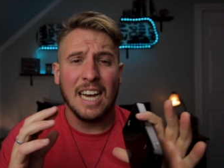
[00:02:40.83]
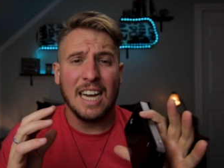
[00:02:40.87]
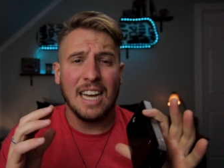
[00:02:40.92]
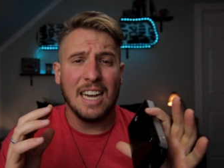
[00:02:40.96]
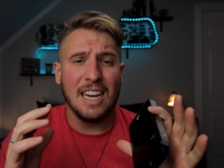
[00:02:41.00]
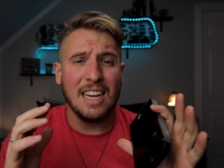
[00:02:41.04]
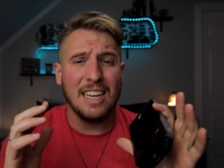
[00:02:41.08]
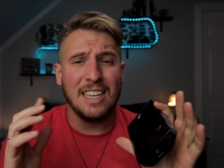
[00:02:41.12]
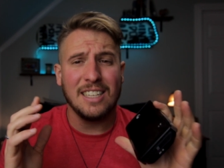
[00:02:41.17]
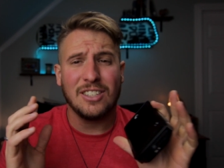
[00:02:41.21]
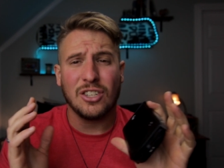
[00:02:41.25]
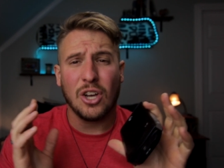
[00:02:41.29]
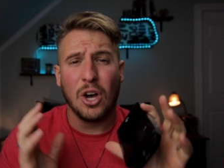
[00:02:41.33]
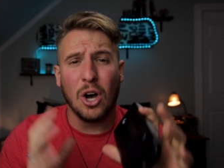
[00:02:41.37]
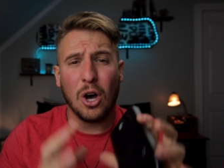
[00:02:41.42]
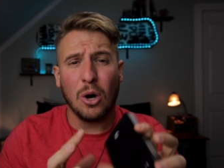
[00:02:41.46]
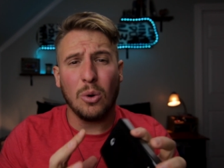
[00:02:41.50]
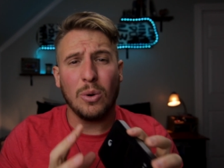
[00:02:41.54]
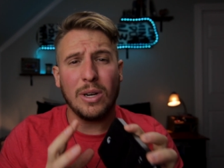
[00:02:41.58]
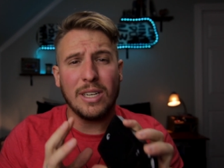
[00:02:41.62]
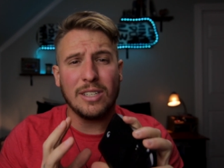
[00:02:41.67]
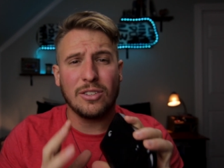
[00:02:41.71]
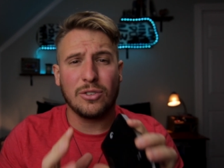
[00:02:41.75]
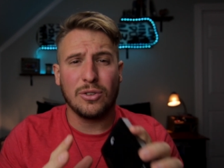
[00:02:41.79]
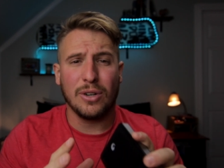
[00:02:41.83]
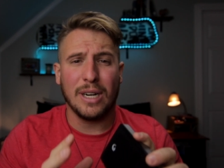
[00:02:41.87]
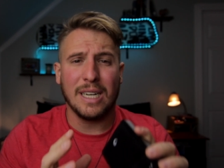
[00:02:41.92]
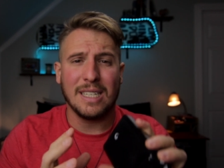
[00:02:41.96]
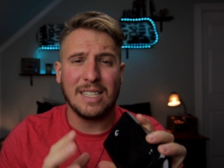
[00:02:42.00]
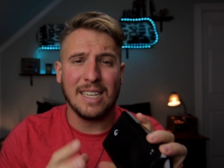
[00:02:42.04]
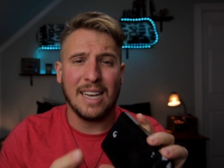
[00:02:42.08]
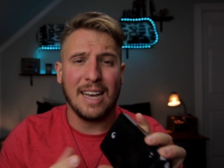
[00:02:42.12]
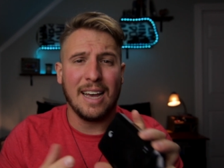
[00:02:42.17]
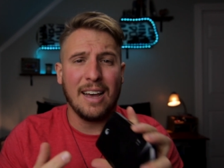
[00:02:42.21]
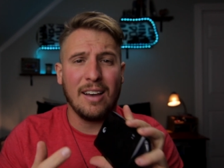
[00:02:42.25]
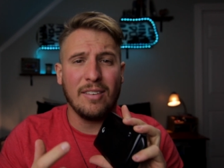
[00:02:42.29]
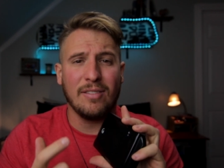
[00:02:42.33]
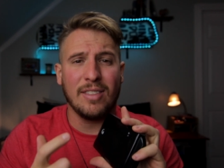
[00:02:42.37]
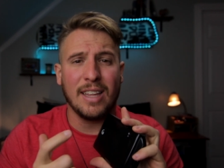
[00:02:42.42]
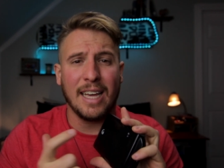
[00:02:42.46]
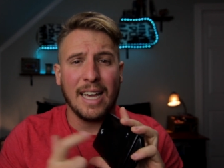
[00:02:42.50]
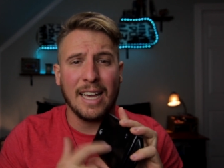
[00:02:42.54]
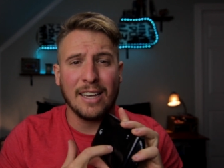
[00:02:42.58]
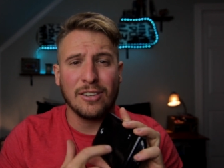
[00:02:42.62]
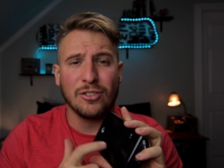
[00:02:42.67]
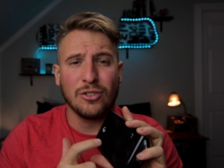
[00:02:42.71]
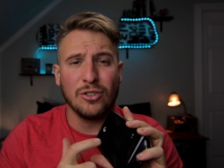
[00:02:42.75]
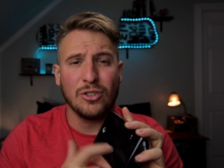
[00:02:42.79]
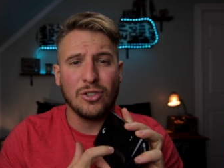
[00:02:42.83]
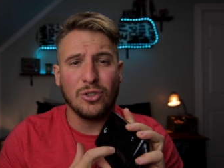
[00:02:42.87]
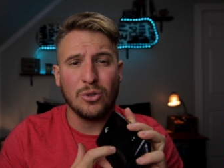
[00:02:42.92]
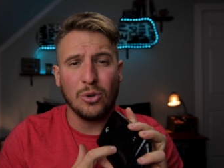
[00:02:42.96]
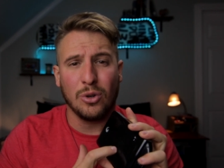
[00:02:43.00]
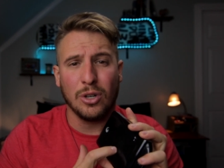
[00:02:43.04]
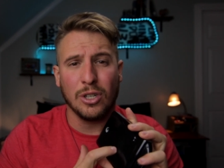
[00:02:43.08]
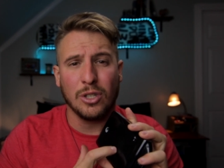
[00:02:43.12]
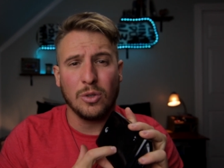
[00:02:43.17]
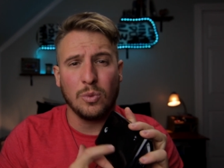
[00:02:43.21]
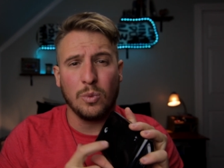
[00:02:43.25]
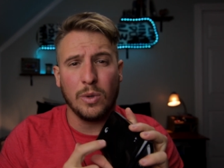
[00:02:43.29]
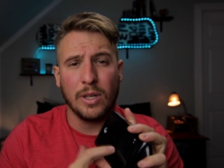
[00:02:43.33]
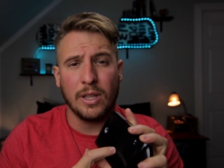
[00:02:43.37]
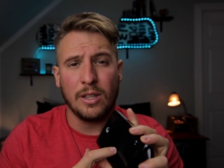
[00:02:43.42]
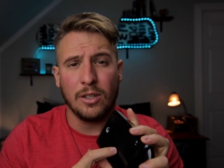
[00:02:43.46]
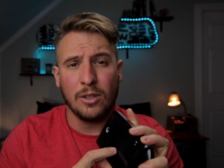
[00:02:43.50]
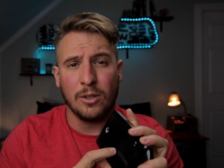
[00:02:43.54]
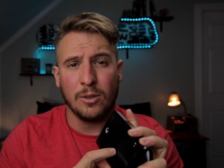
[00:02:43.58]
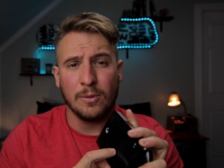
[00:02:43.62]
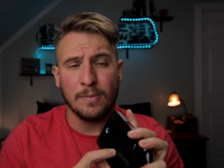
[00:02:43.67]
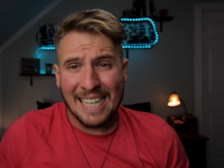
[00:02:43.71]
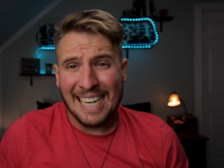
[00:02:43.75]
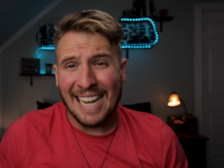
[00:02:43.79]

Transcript: It's always great to have the extra storage with you.